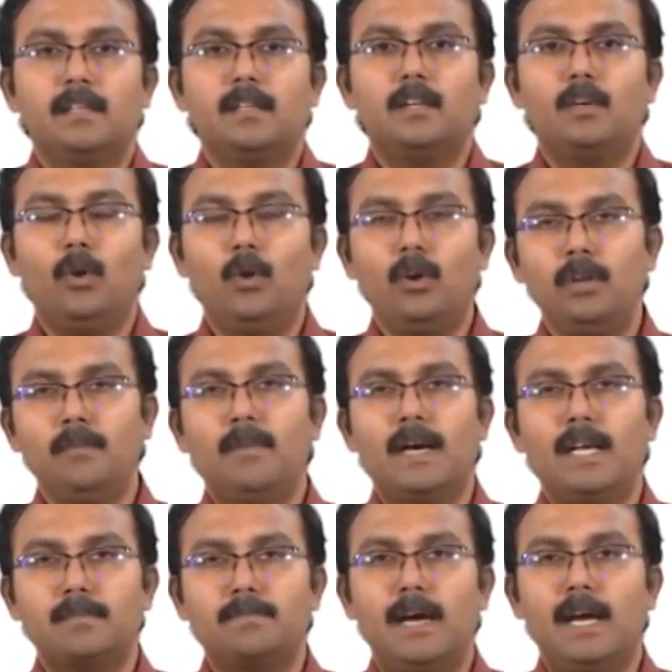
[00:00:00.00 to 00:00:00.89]
The total
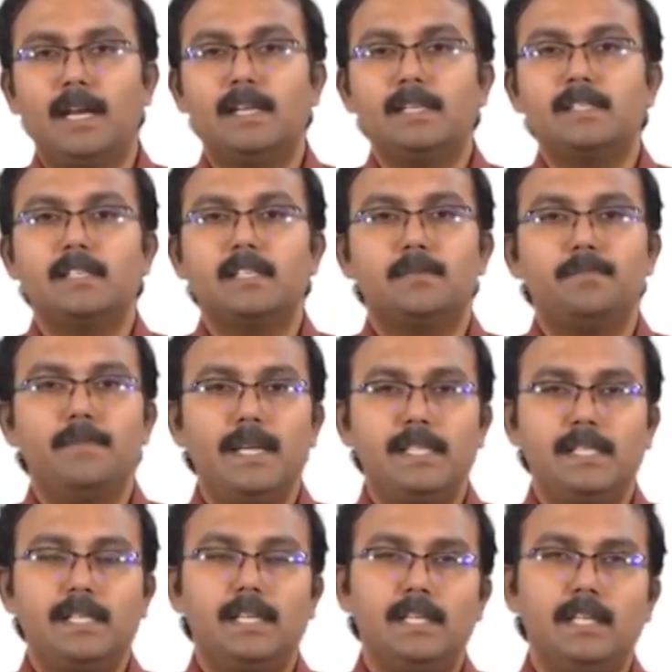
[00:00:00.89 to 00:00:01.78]
mass balance is
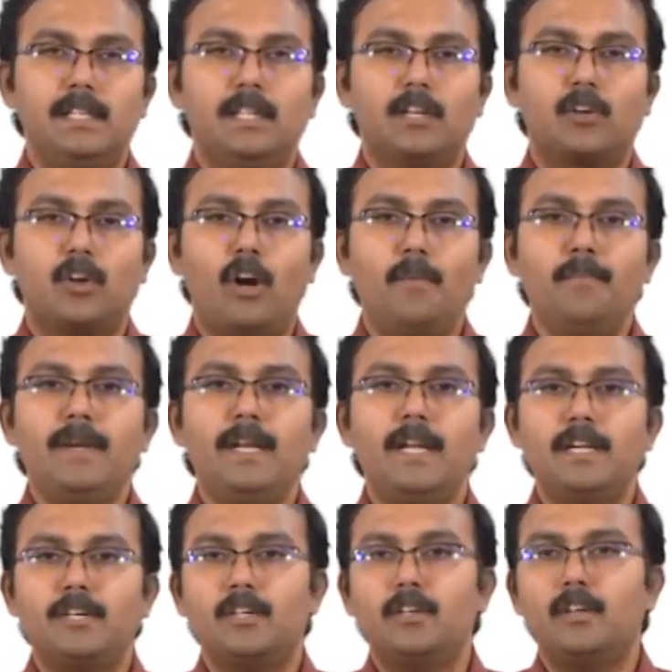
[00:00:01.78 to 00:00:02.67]
basically the
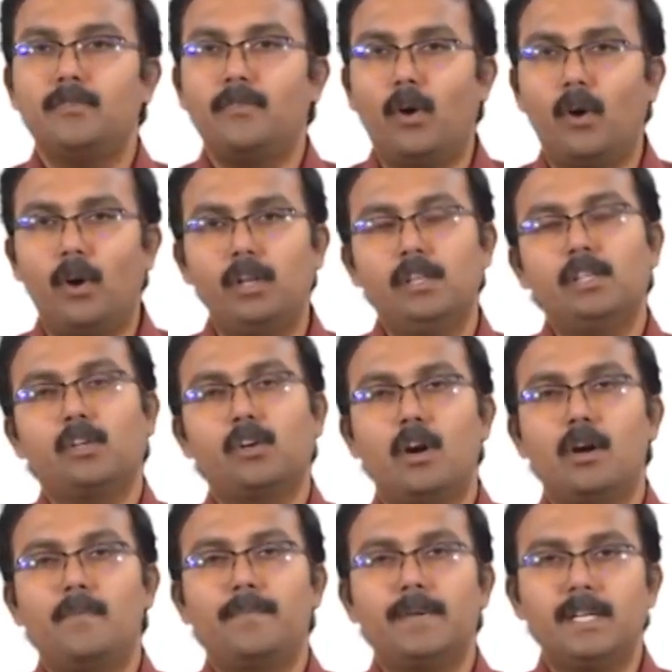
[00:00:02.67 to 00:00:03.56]
combination of all the
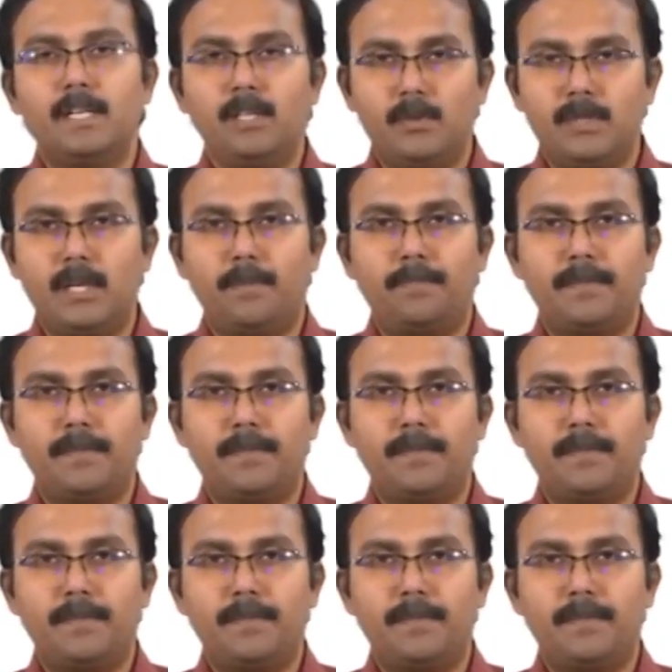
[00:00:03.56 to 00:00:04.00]
components which are